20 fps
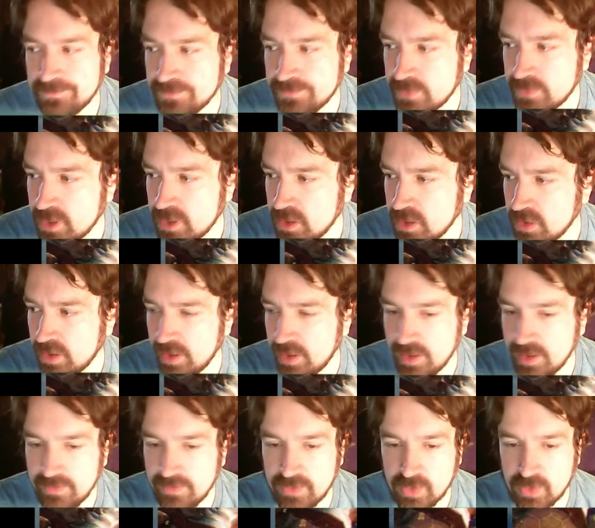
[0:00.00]
Here I
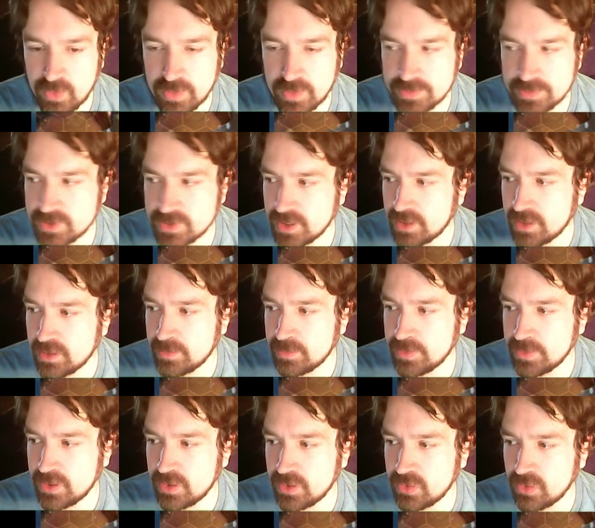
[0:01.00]
have their website up
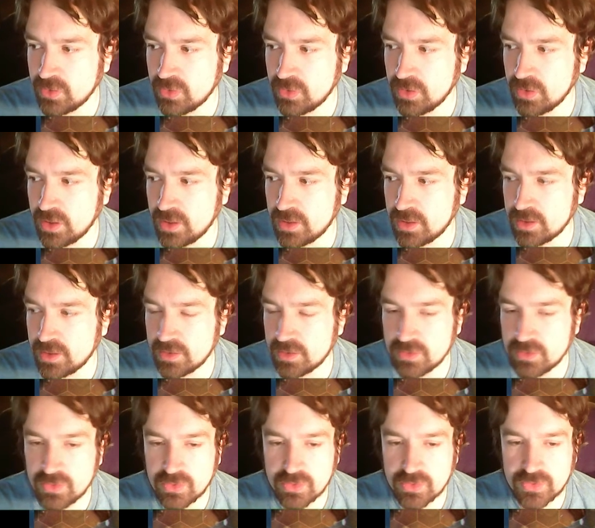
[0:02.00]
here, and
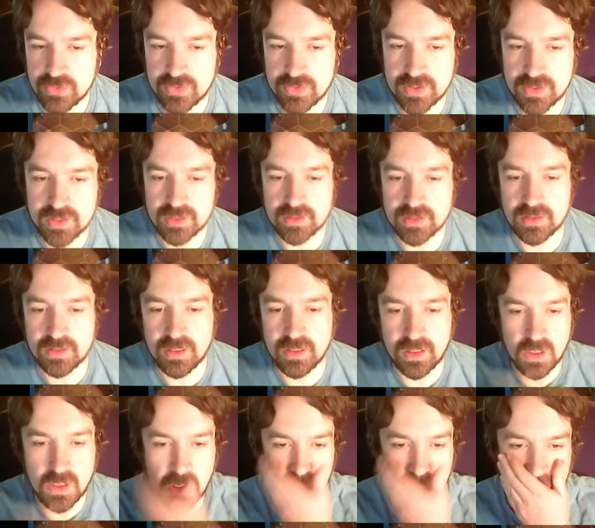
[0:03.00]
you'll see they
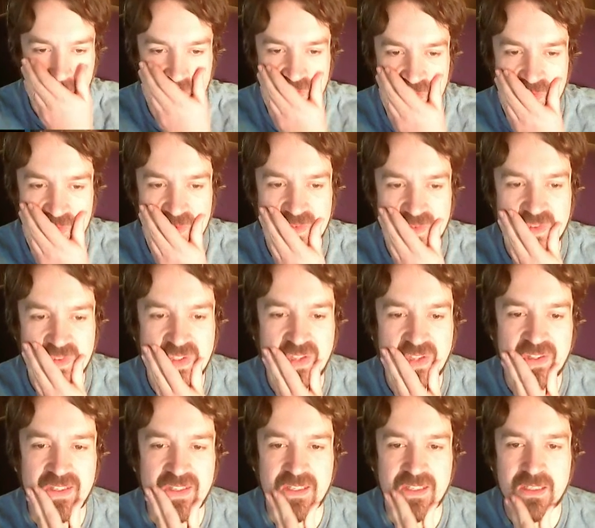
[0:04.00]
are
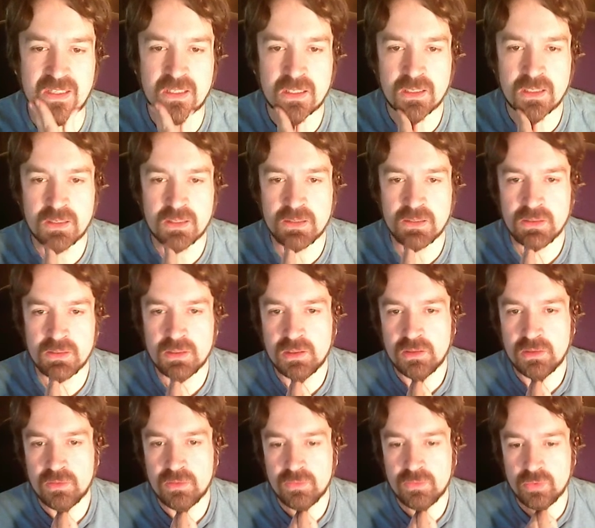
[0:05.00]
selling
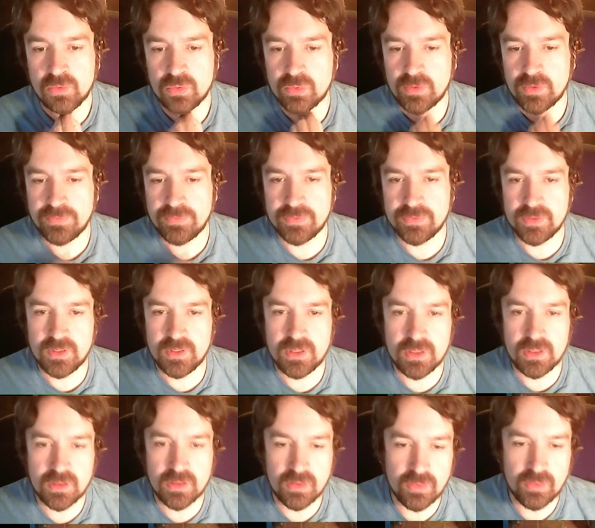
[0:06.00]
for roughly
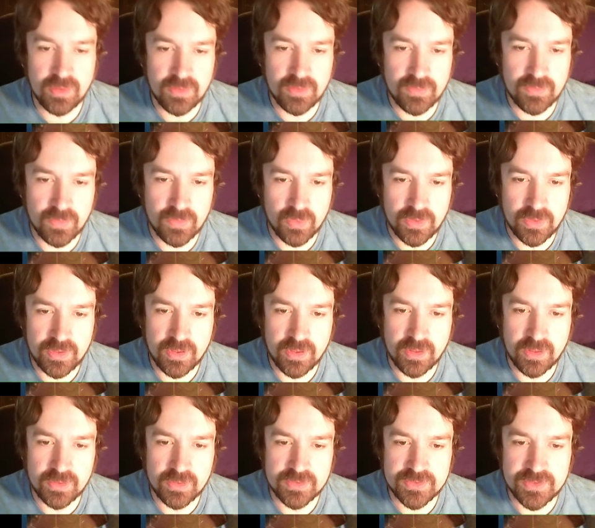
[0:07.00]
around
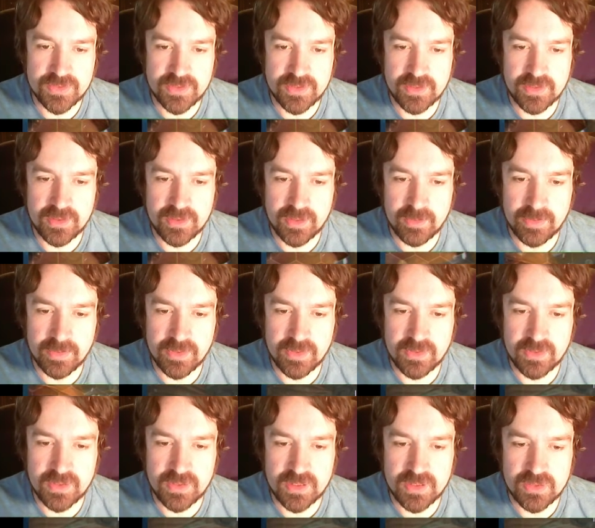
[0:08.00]
$40 the
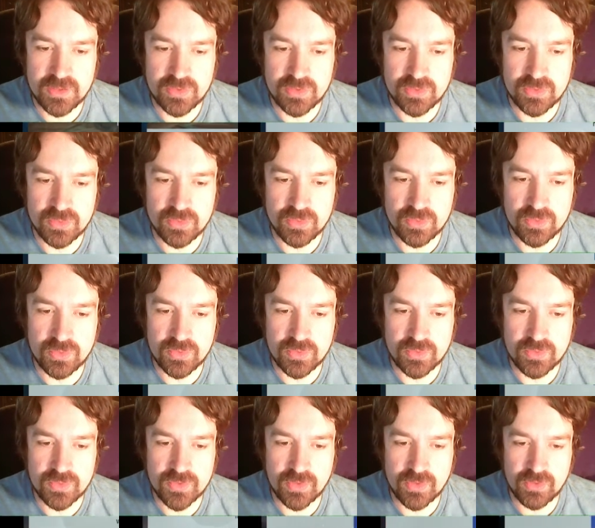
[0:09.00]
ability to
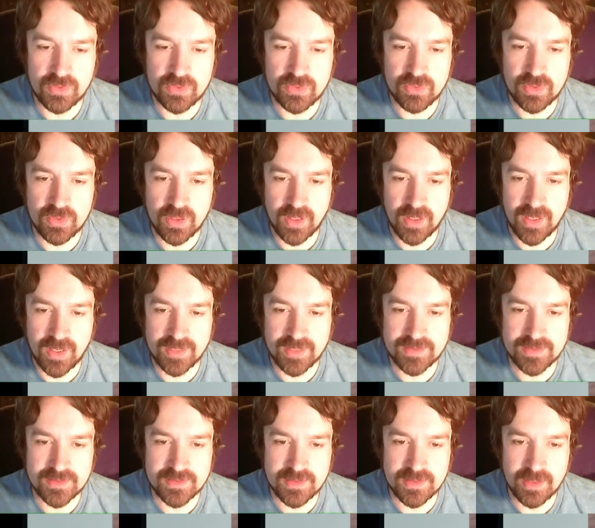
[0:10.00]
use their new class
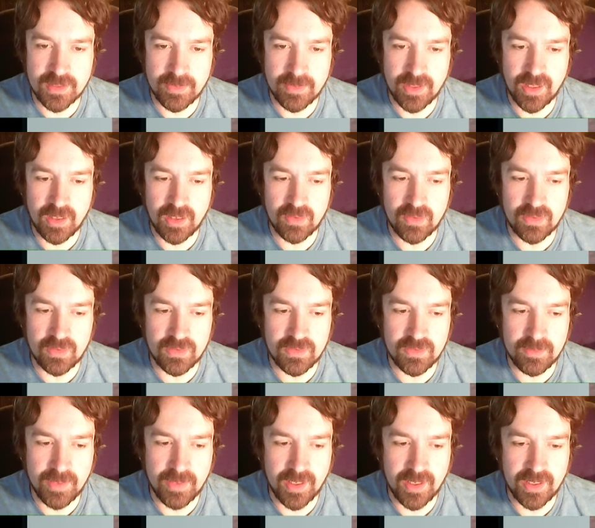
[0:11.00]
that's coming out in the
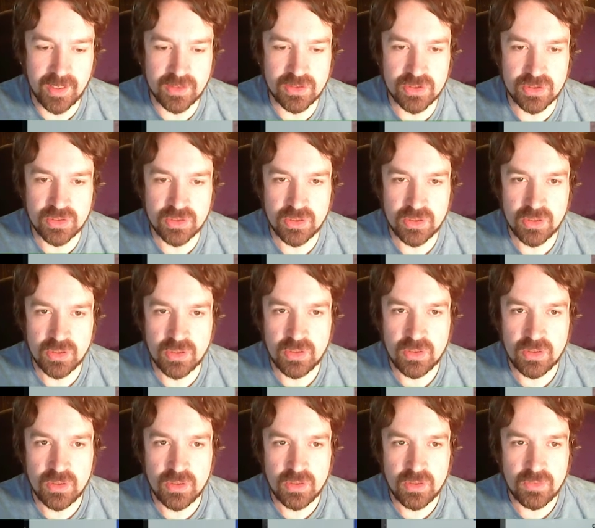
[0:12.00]
patch
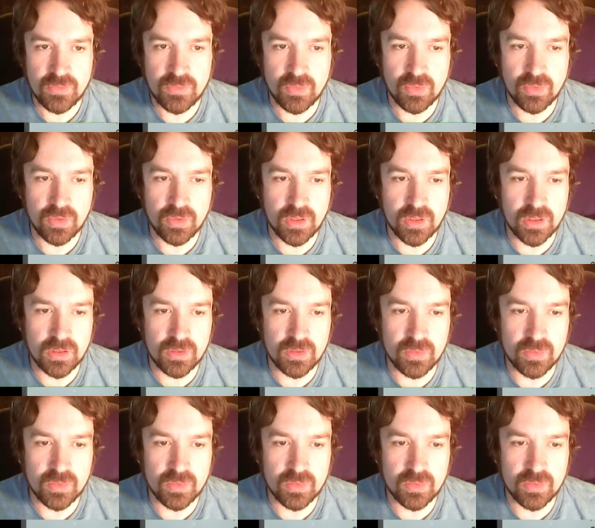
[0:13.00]
for a